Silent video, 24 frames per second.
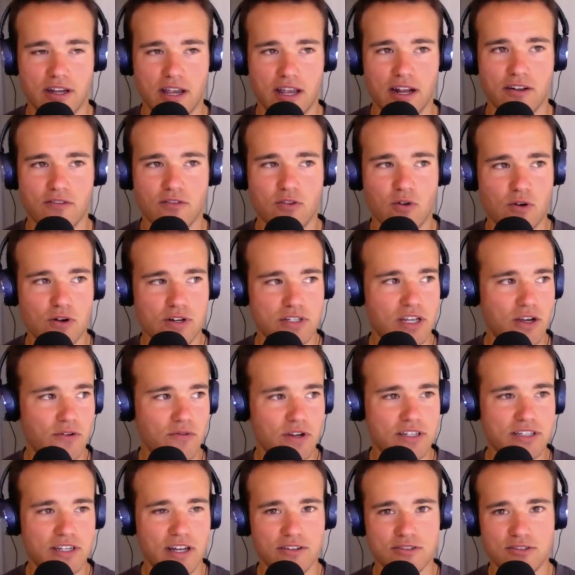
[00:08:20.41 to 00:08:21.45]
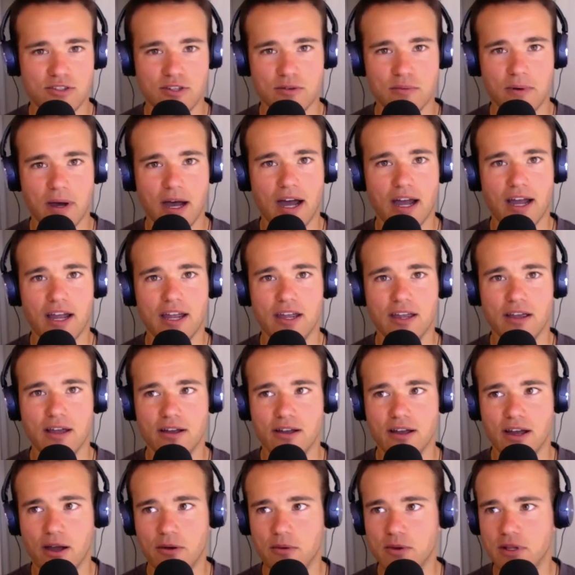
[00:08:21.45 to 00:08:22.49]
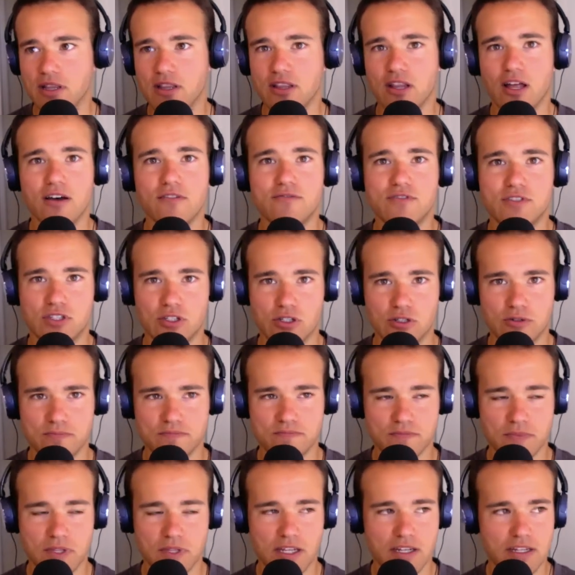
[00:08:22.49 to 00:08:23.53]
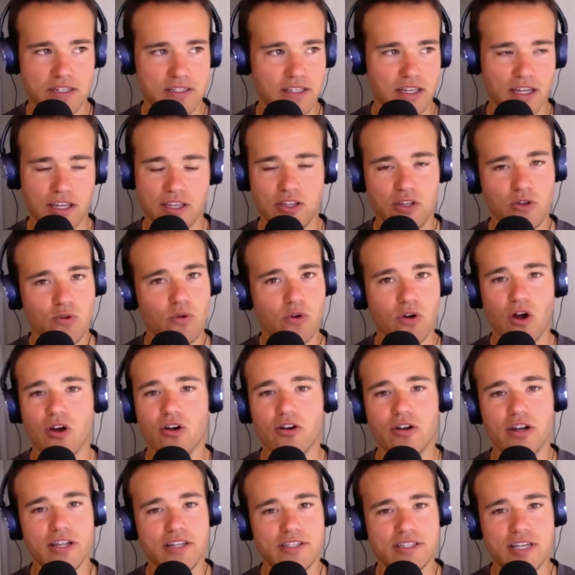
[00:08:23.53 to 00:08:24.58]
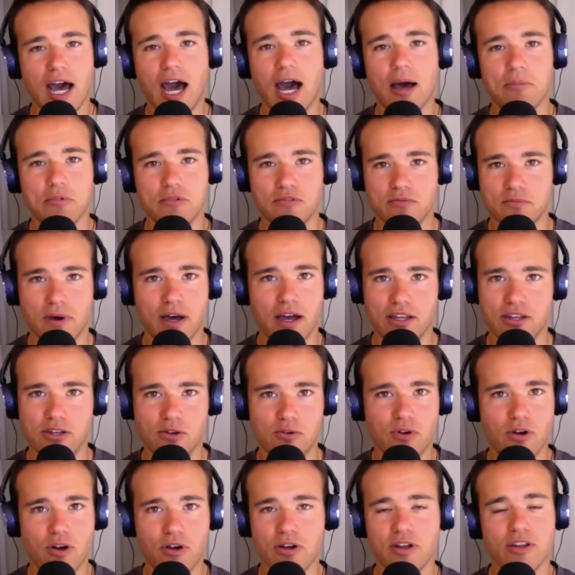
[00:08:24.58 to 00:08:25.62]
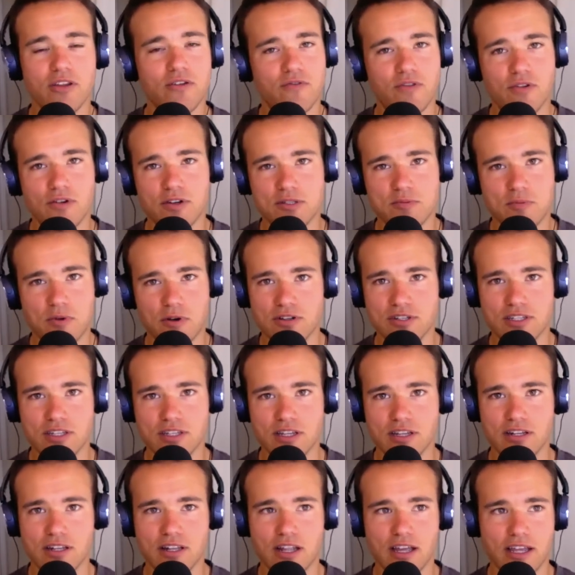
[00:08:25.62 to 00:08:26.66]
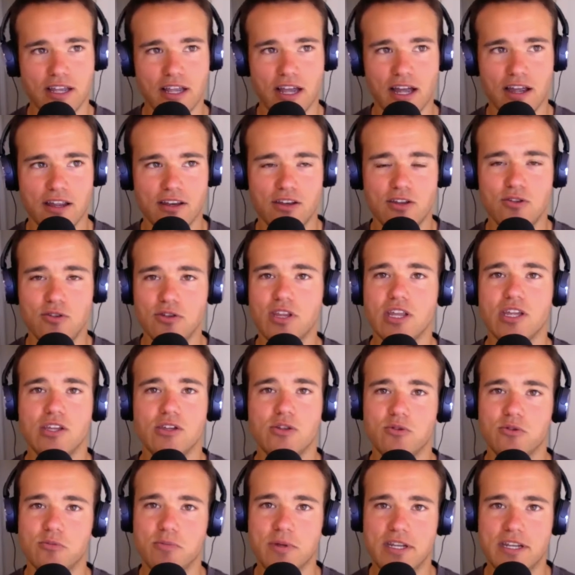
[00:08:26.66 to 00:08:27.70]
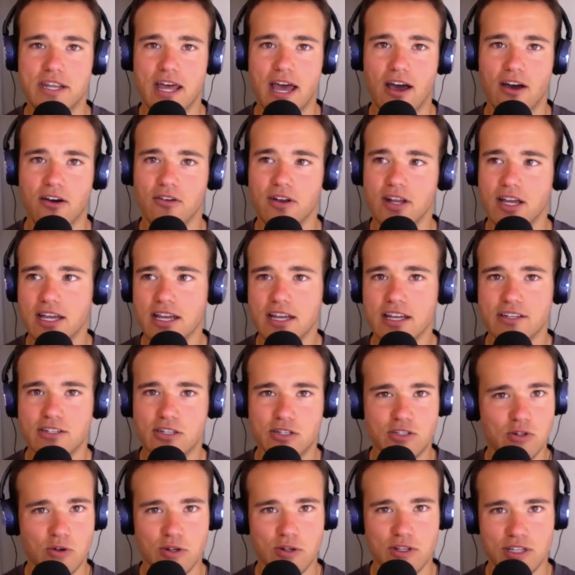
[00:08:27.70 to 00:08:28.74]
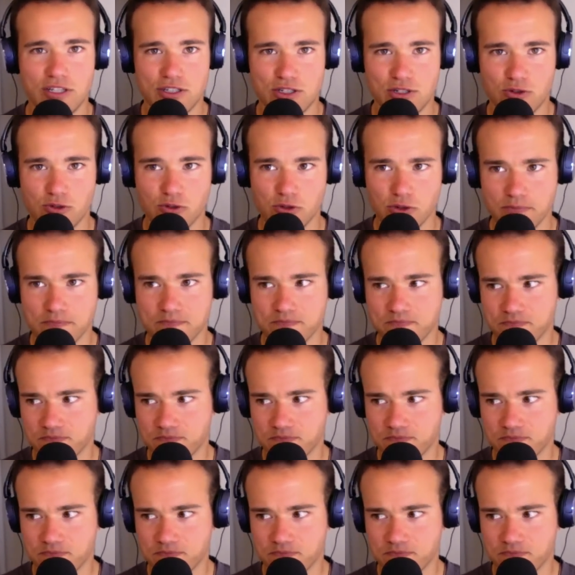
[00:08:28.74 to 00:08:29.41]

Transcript: And of course, I reached out to him. I would love to. And he's like, you were already top of mind. You were already the first person. Like, I knew that you would be down to join this group.